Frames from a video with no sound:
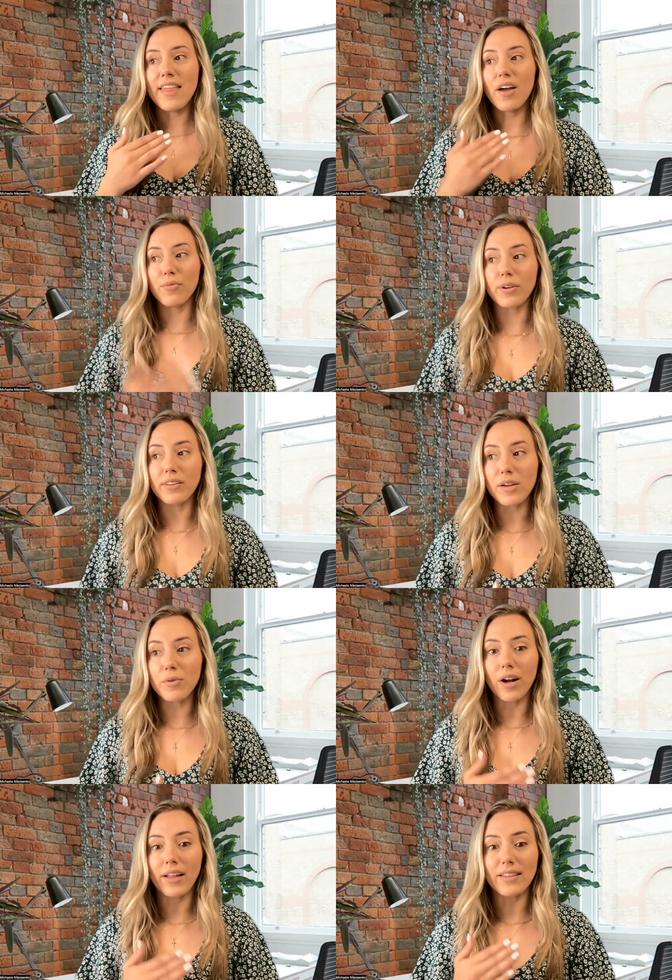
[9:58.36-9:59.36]
that really
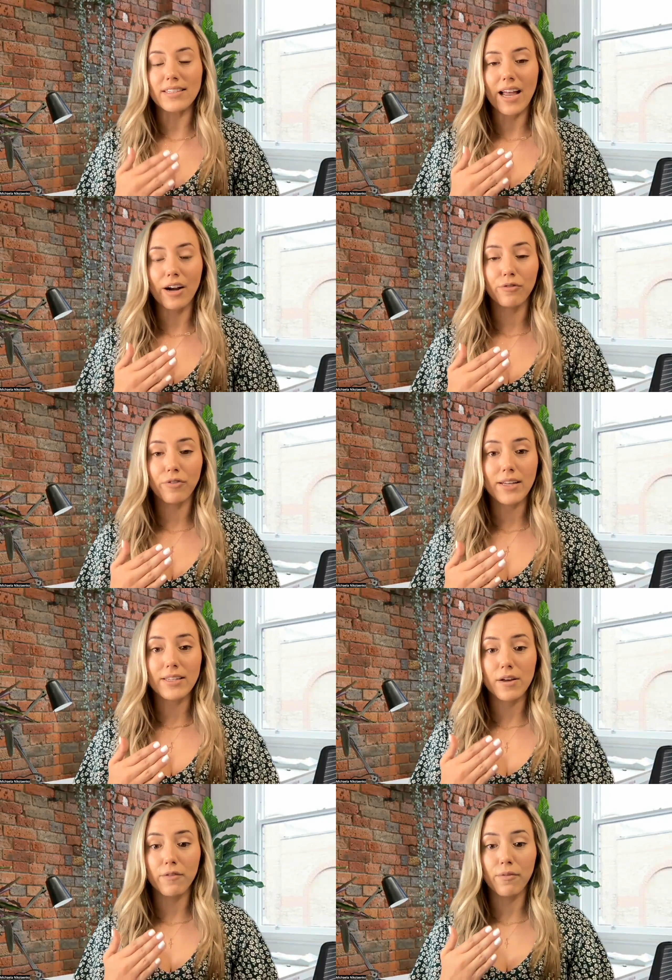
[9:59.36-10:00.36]
were at the
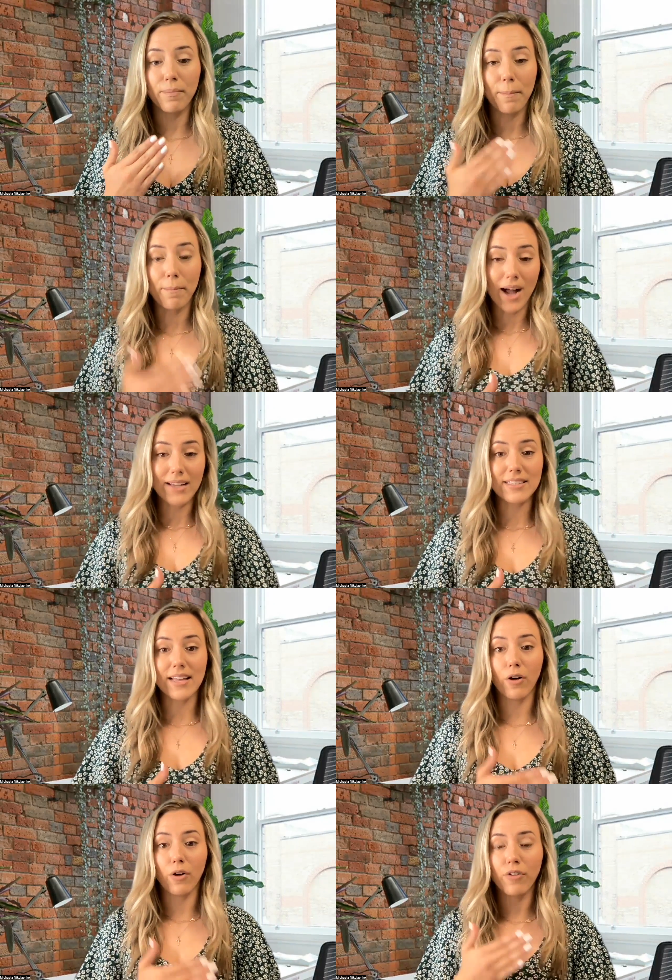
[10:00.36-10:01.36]
sacrifice of
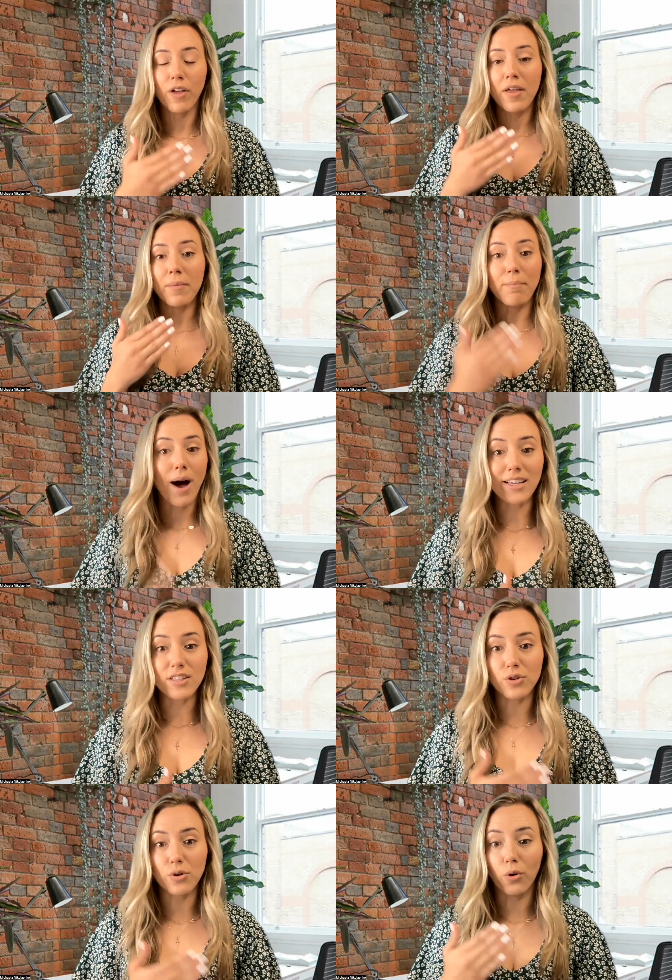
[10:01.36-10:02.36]
myself, my
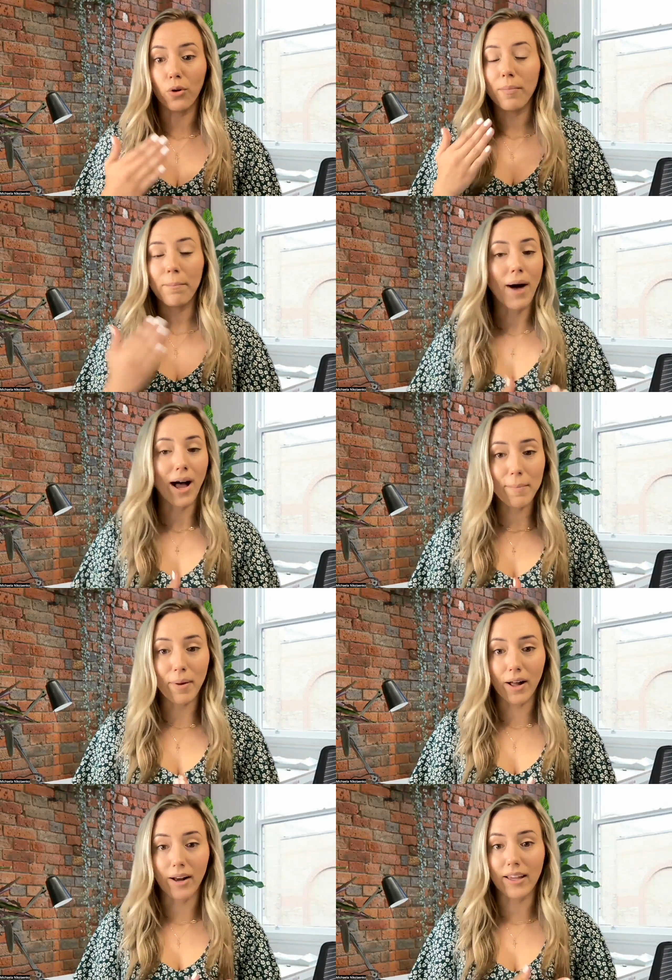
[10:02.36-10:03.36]
soul, my
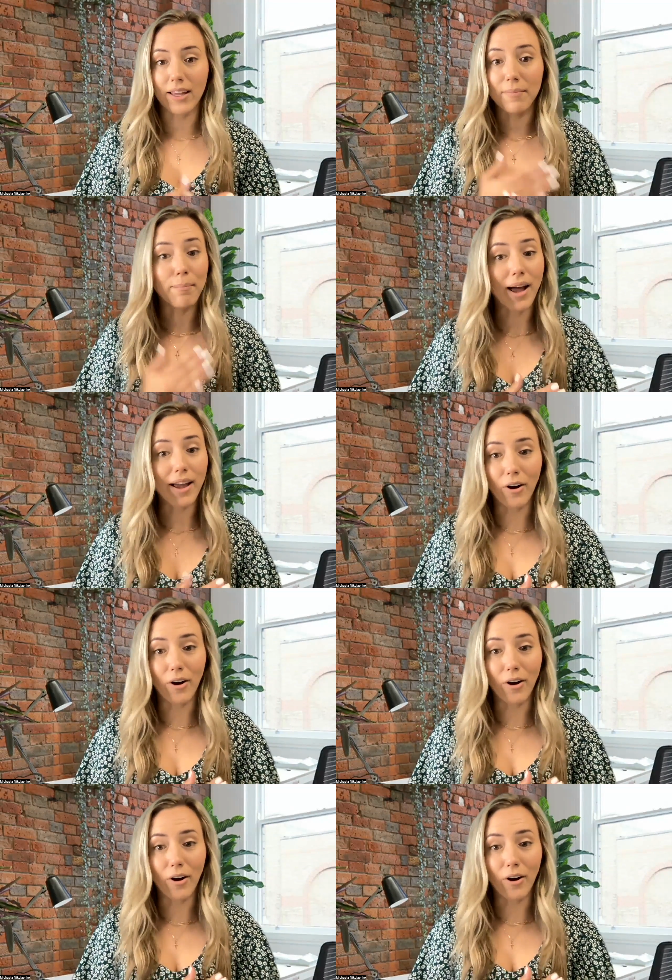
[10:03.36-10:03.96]
body, my